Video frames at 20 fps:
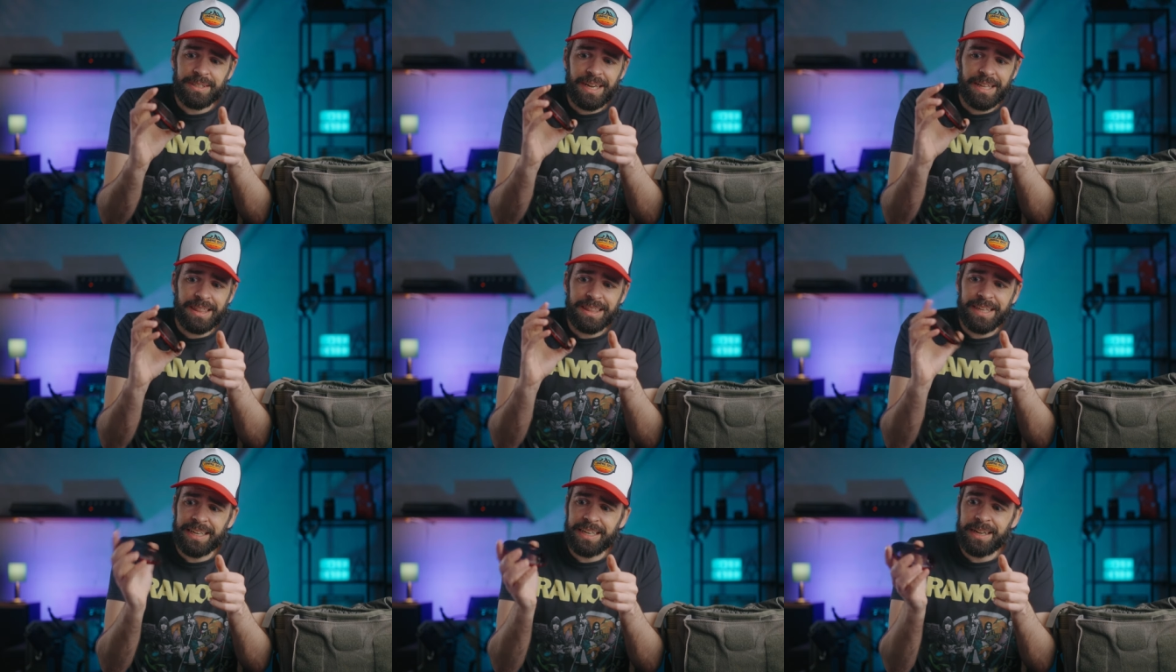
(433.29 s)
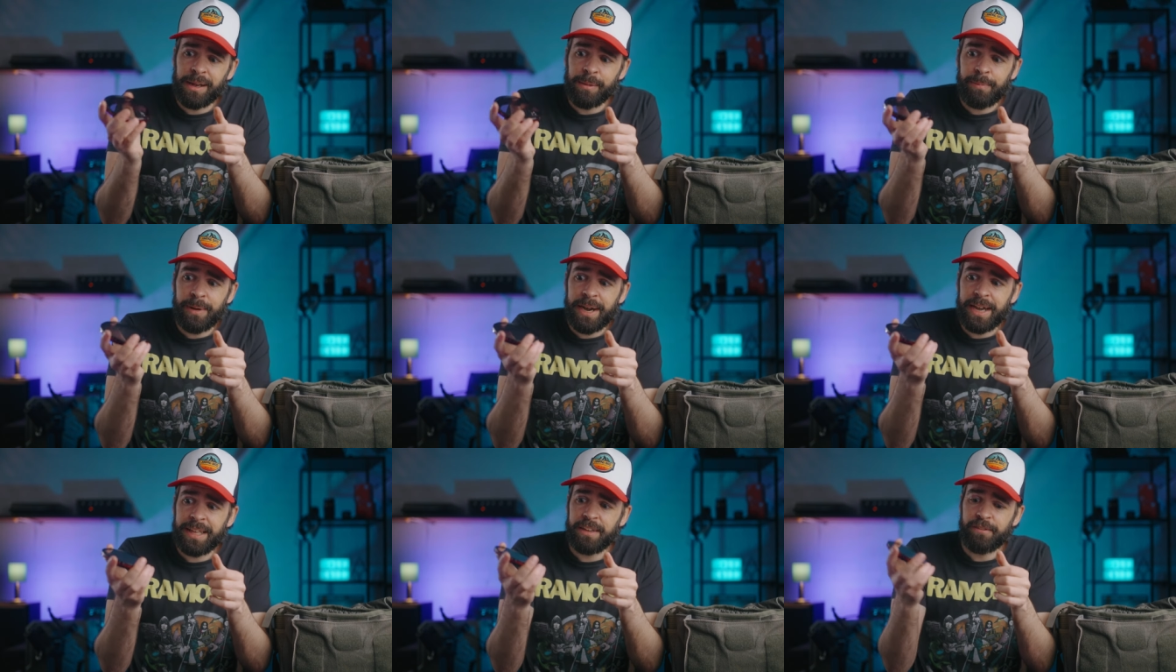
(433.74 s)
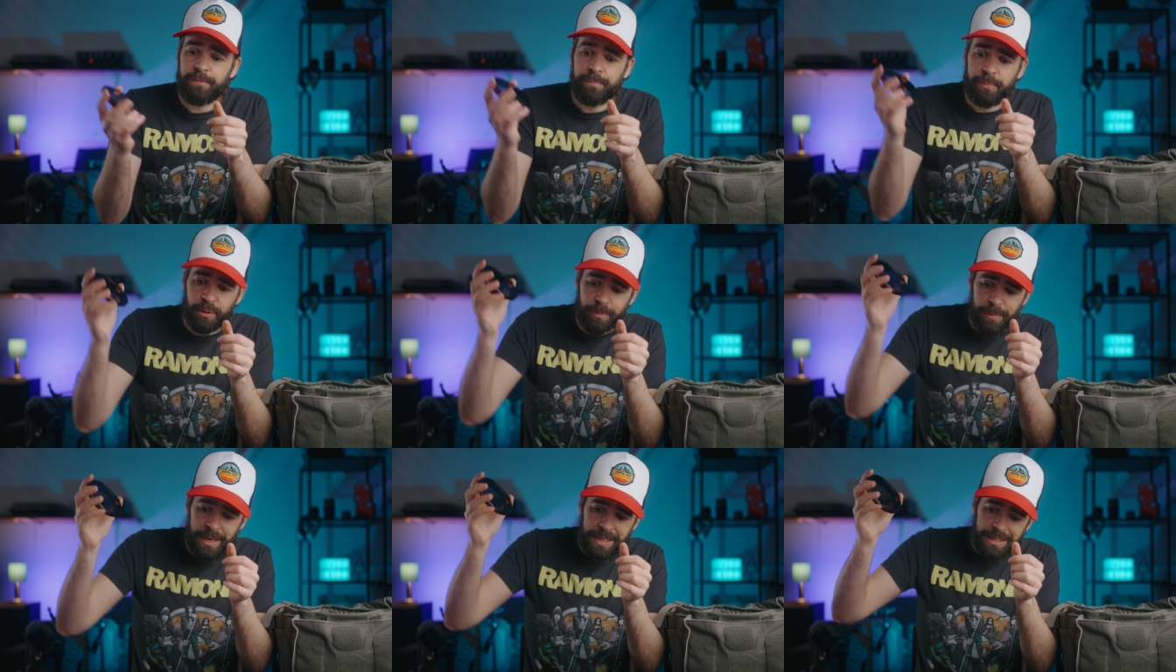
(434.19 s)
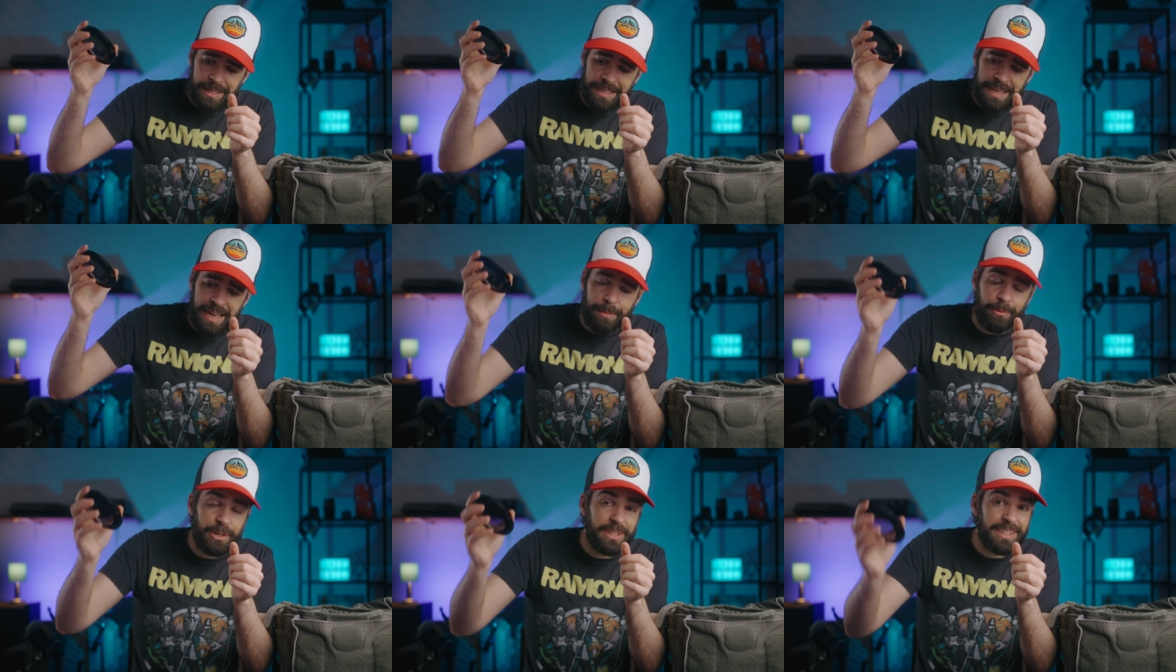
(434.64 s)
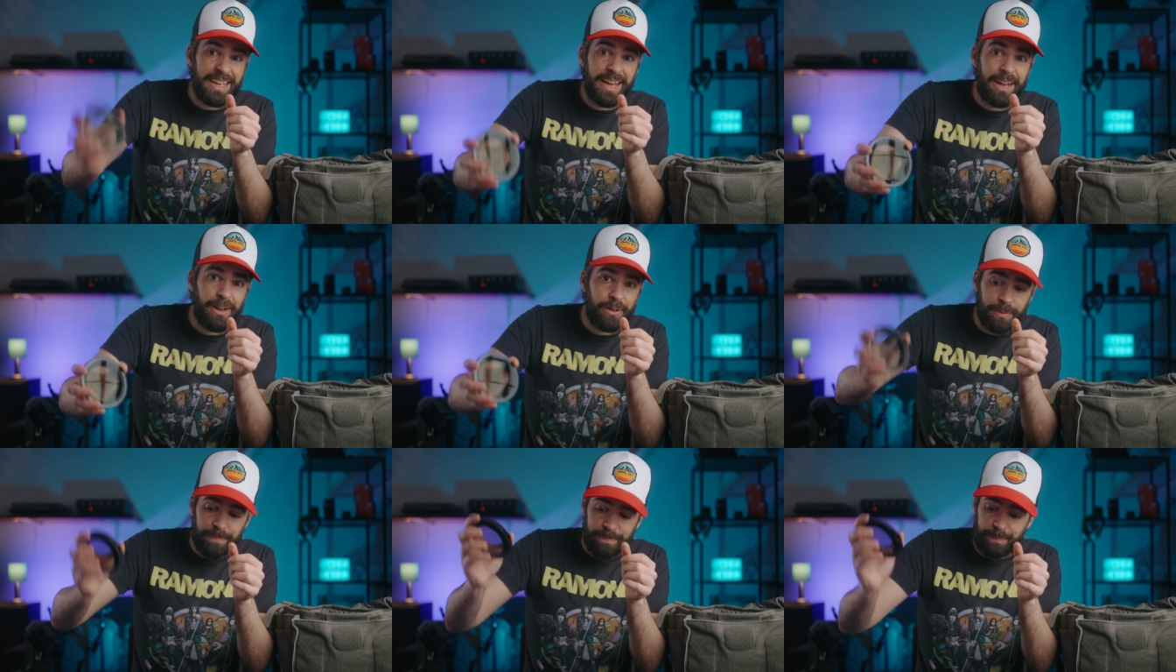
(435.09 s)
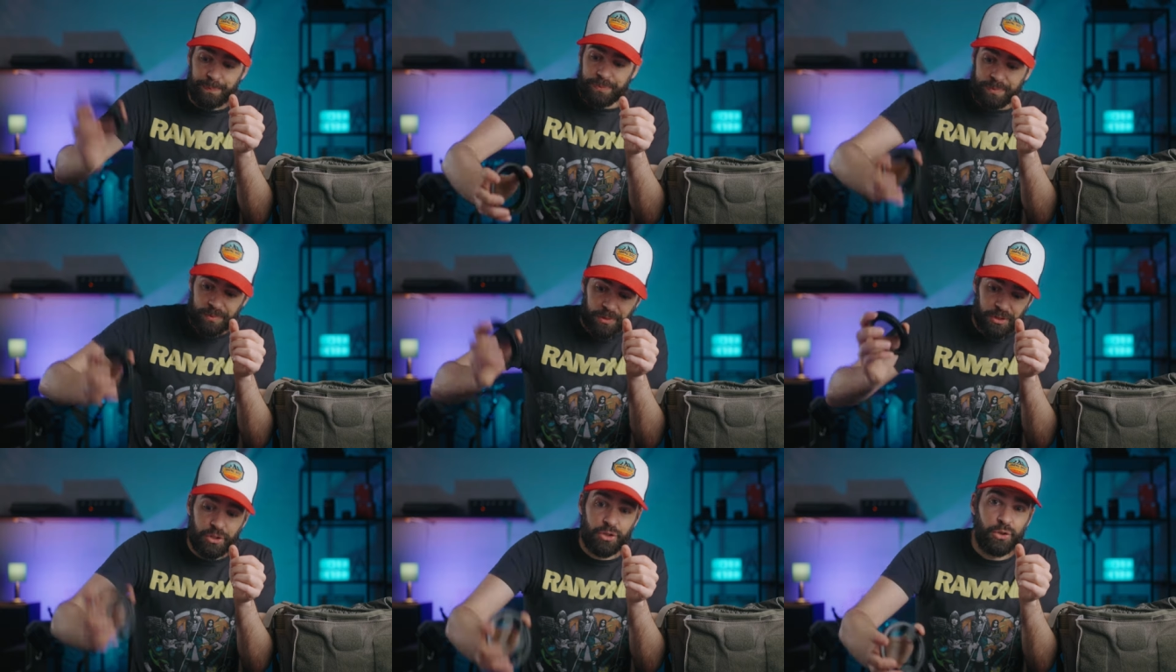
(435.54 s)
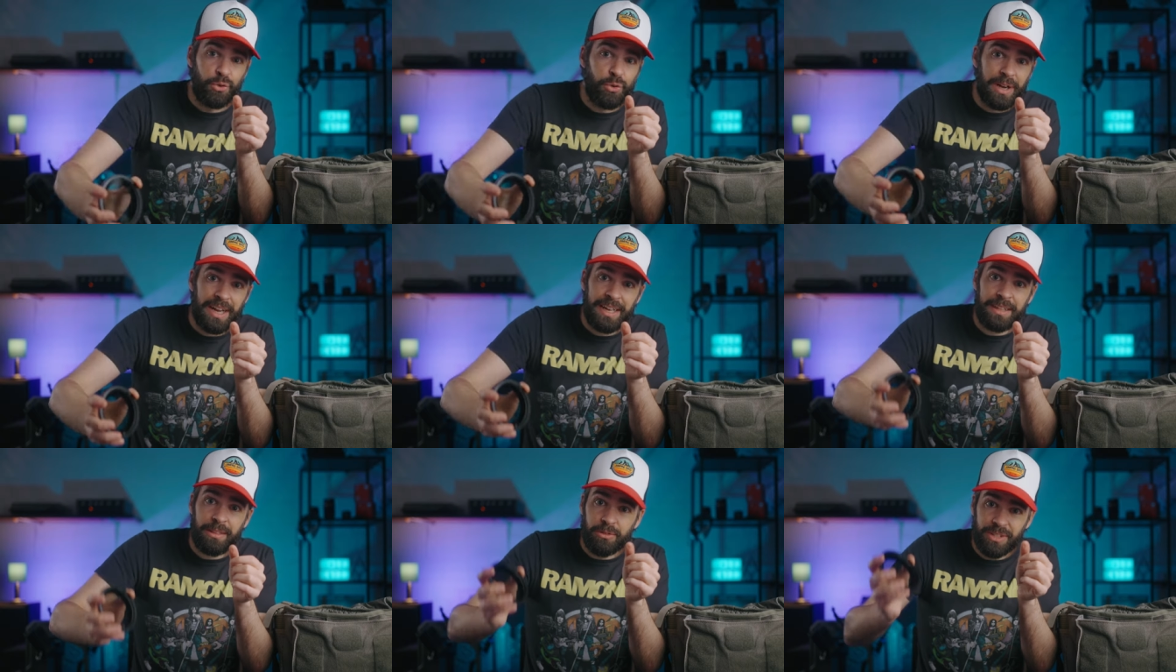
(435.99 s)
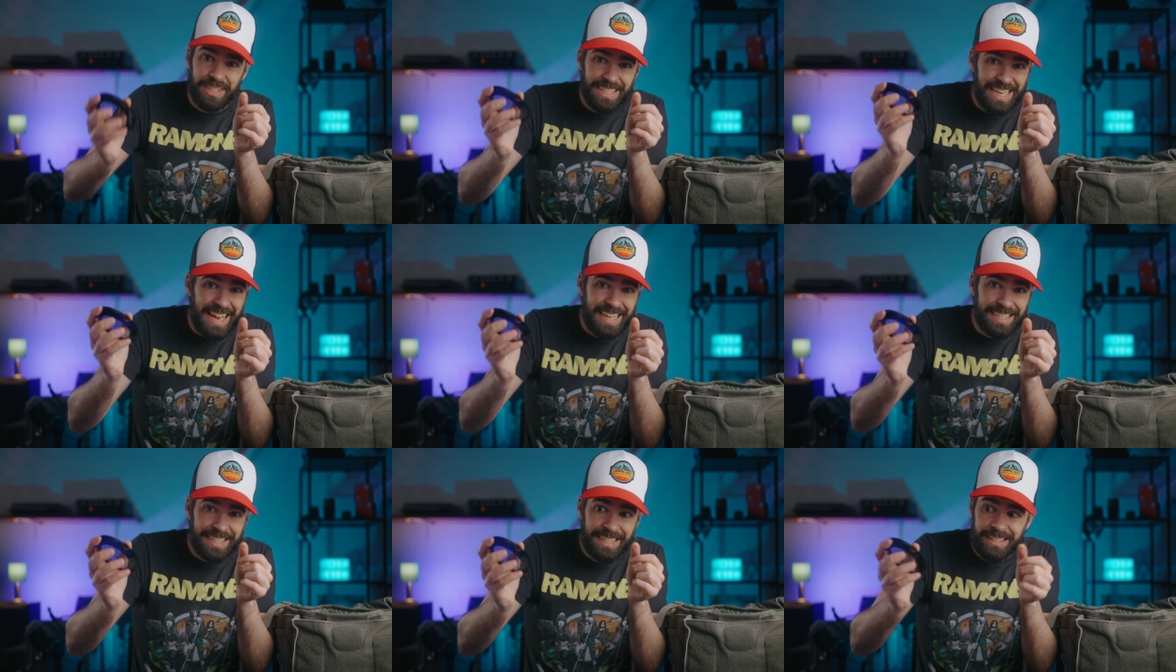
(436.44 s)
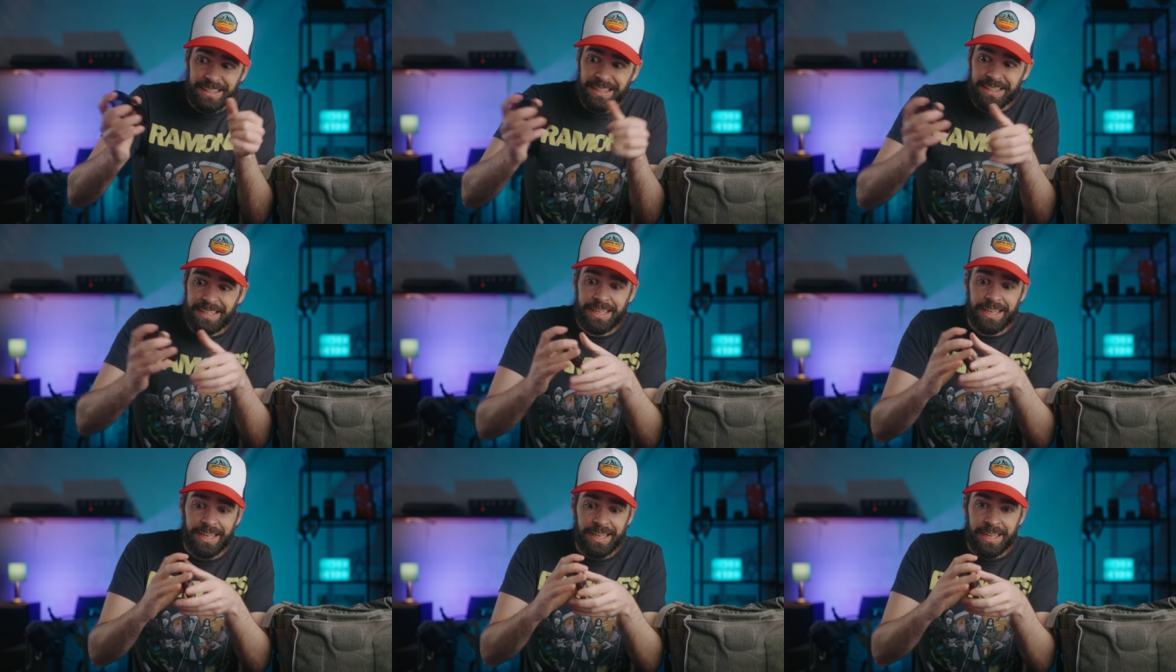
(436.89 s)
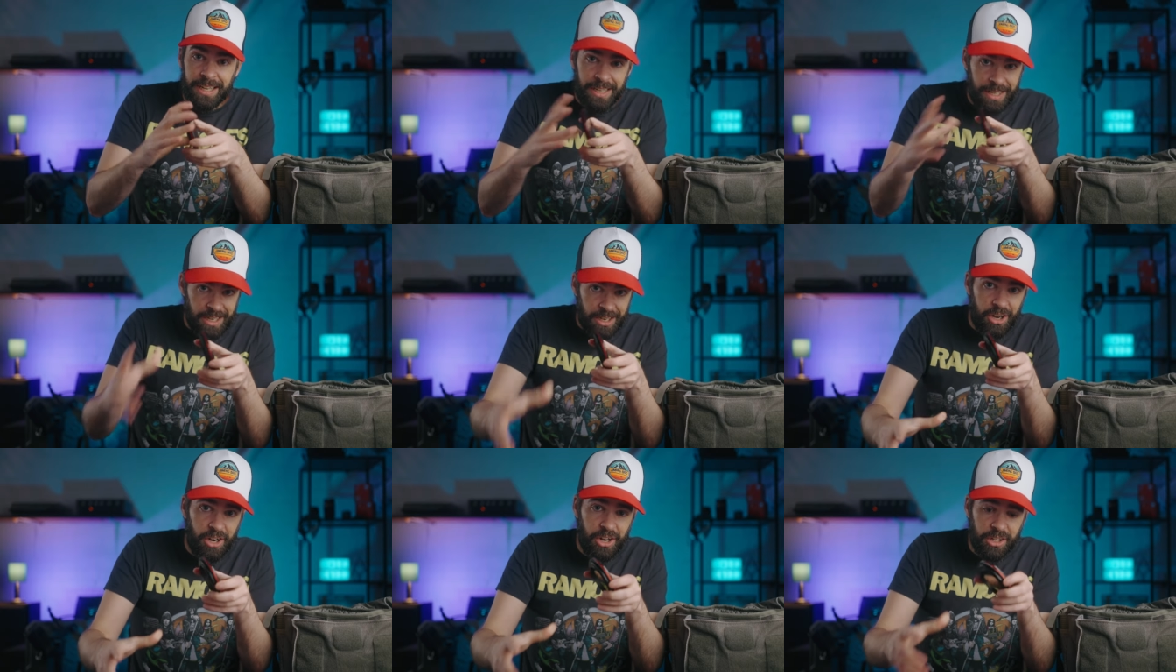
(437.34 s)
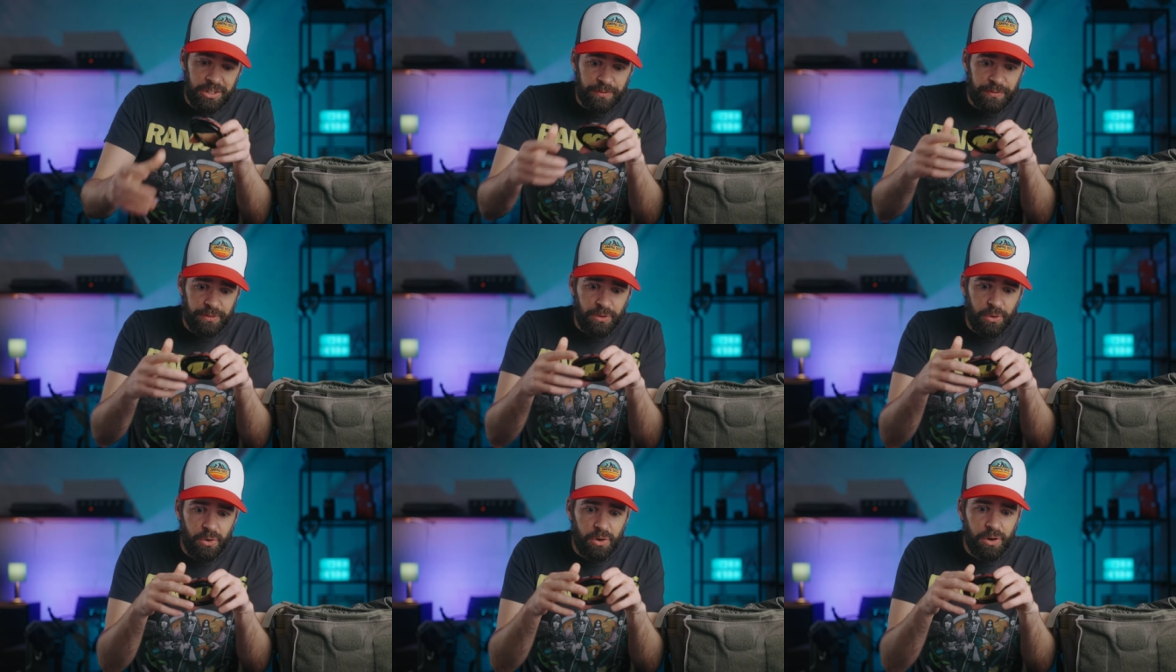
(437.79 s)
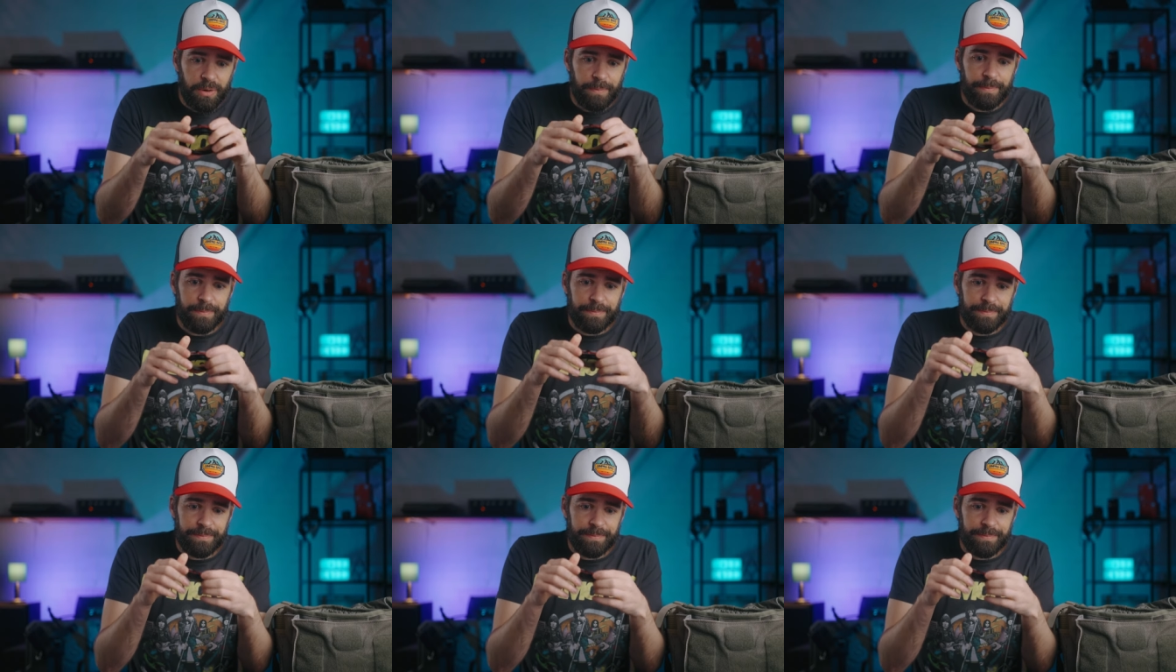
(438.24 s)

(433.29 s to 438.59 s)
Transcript: I think I might have put my camera down too enthusiastically on the floor.